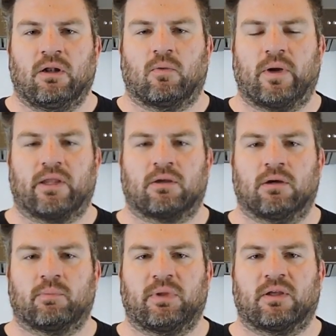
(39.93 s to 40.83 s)
way to
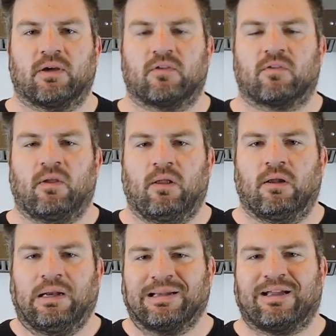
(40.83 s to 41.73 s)
cook because
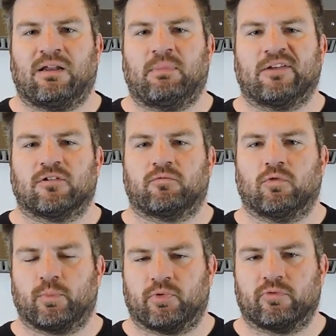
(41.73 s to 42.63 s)
it kind of makes it
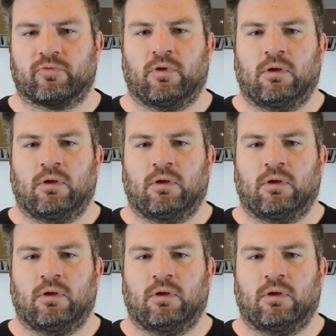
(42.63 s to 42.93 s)
foolproof.